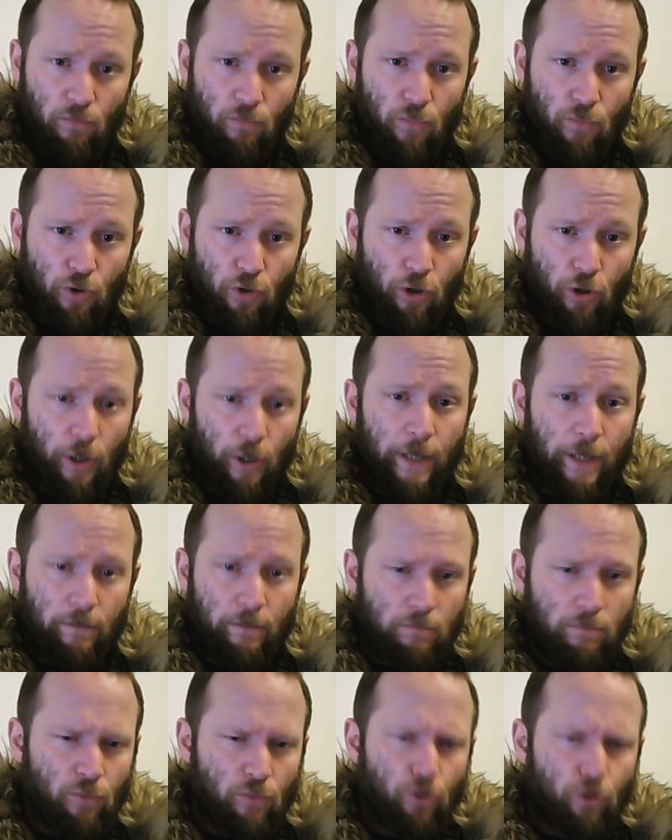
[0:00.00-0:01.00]
Surely
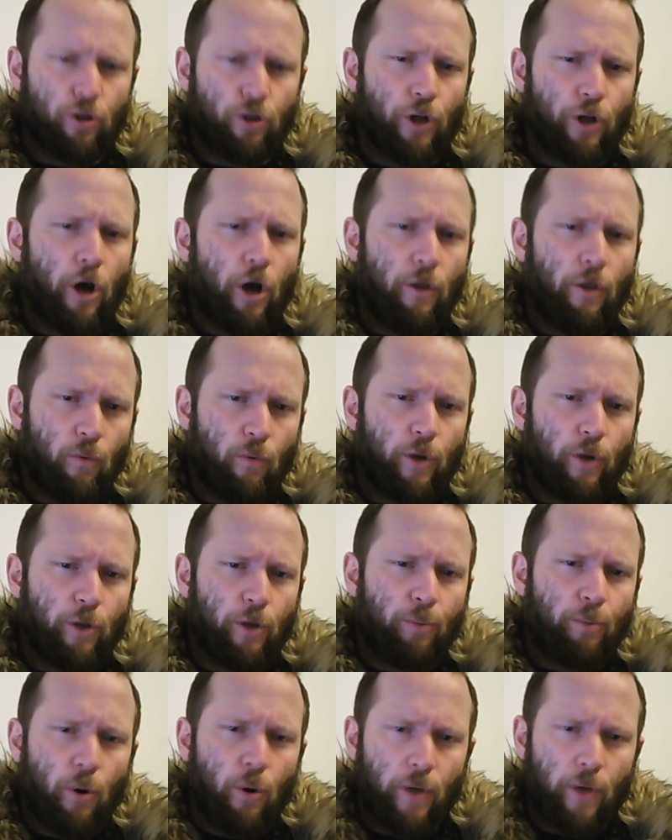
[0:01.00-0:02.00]
you should know that when you're
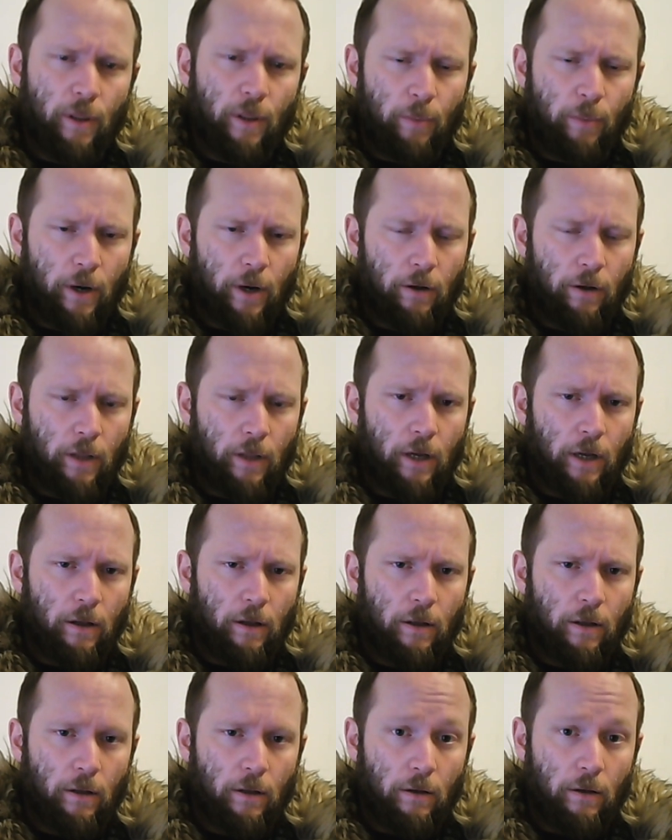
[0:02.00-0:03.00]
poking the bear,
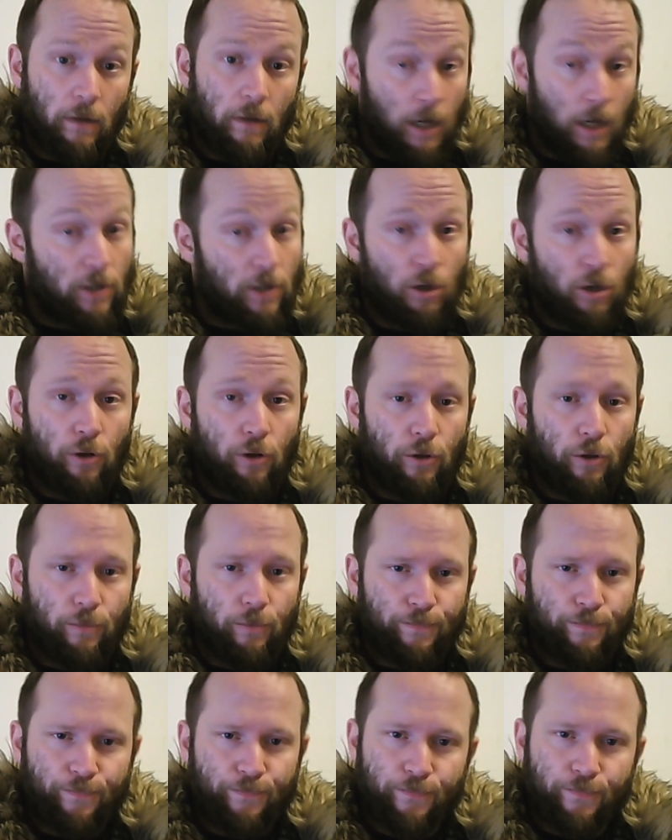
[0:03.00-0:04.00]
that's on you.
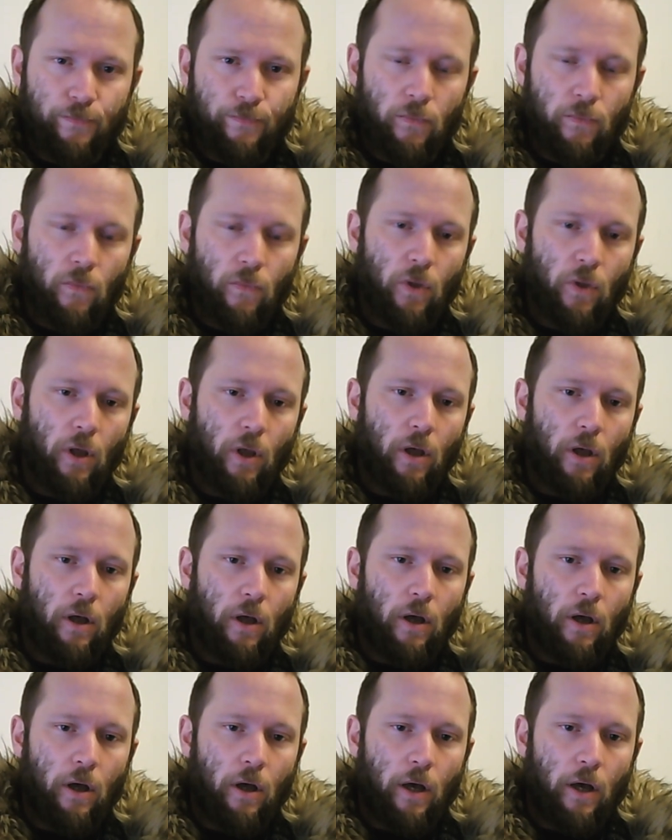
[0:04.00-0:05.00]

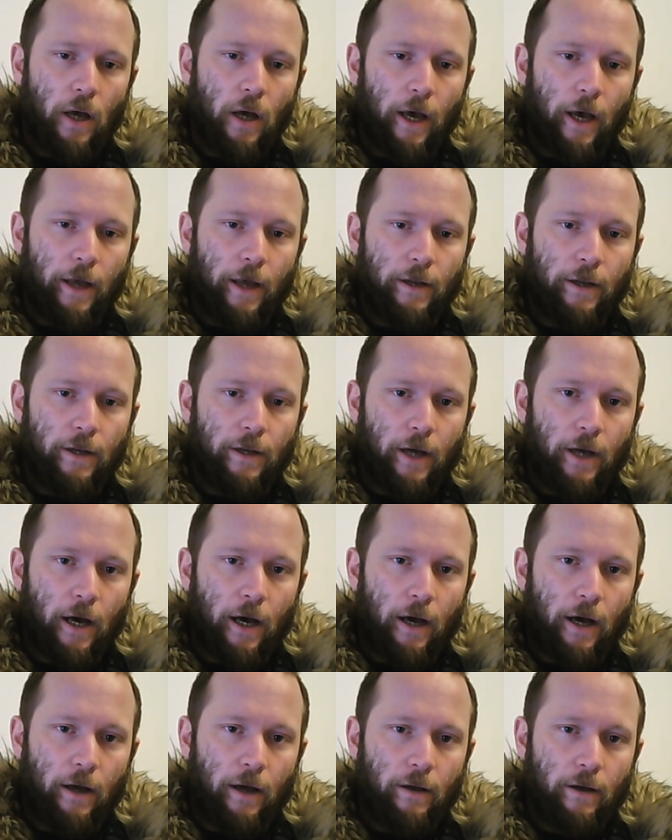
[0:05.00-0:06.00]
And
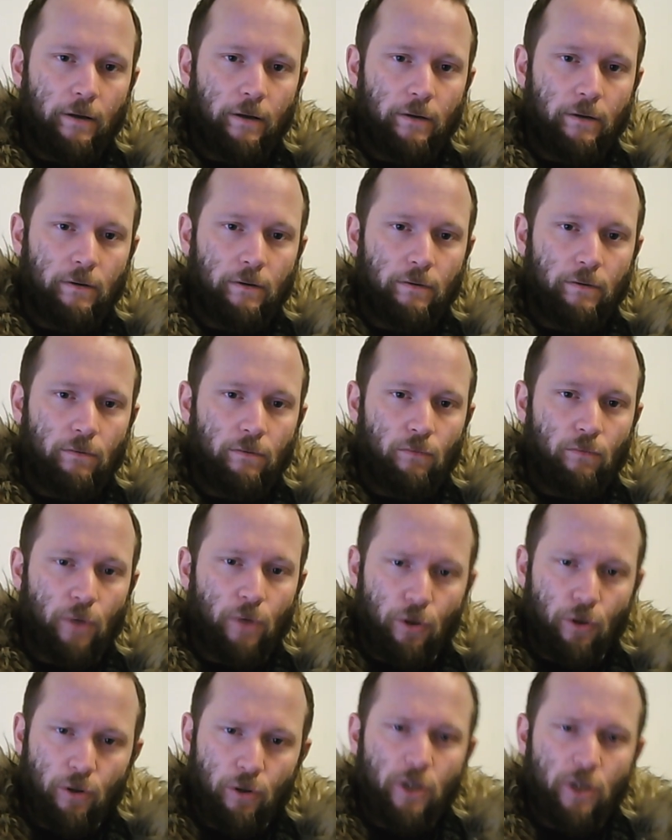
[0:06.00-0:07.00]
when
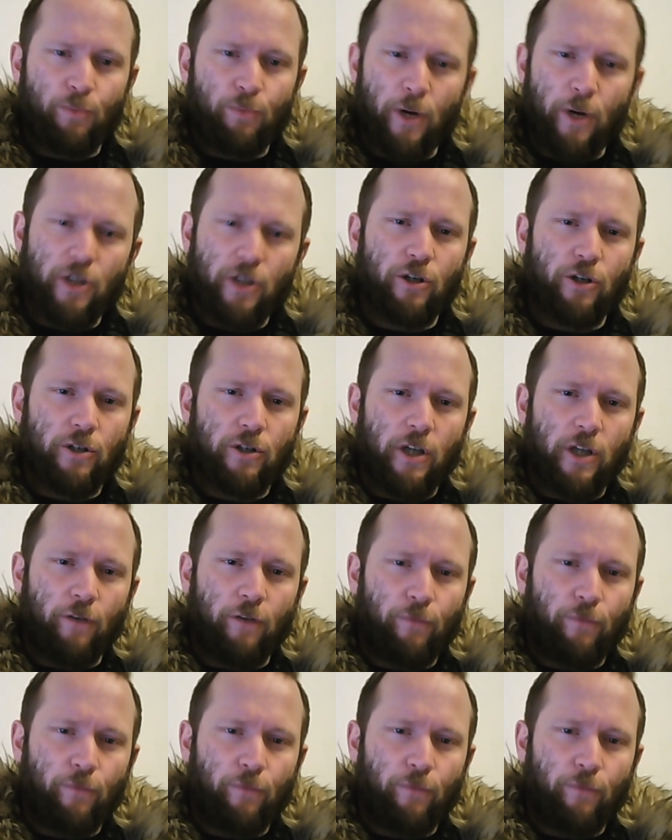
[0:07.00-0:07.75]
you express yourself